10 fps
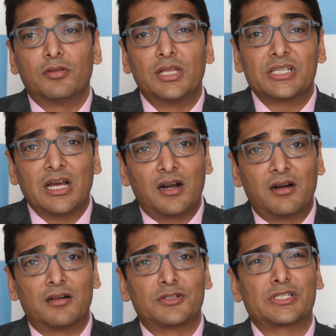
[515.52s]
these
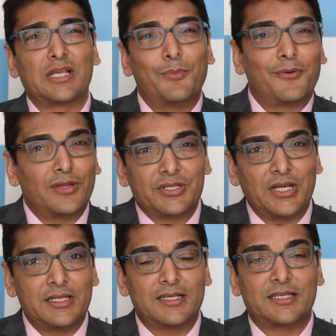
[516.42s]
are some of the
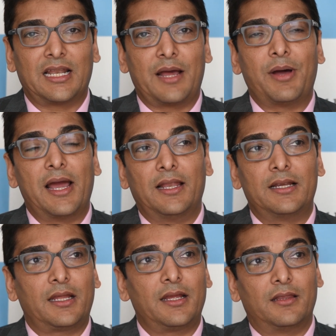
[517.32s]
changes that I'm
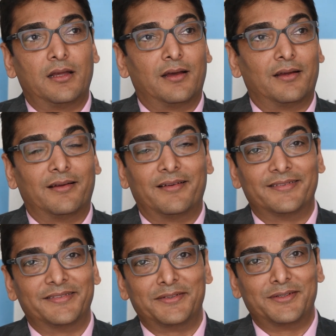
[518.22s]
highlighting and
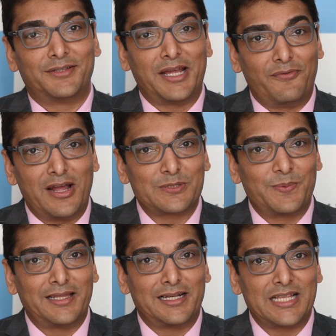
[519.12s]
the
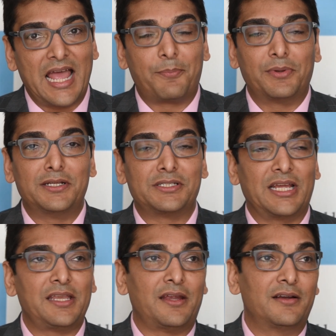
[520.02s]
advancement that has happened in
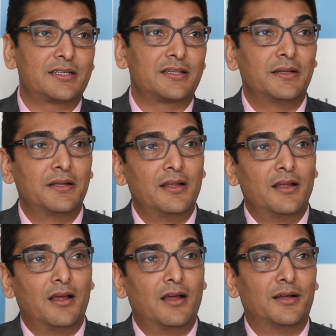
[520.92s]
10 years,
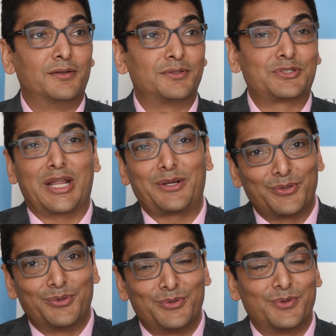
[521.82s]
trying
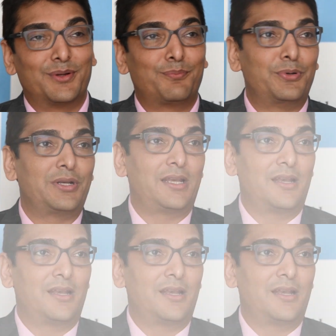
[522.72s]
to put it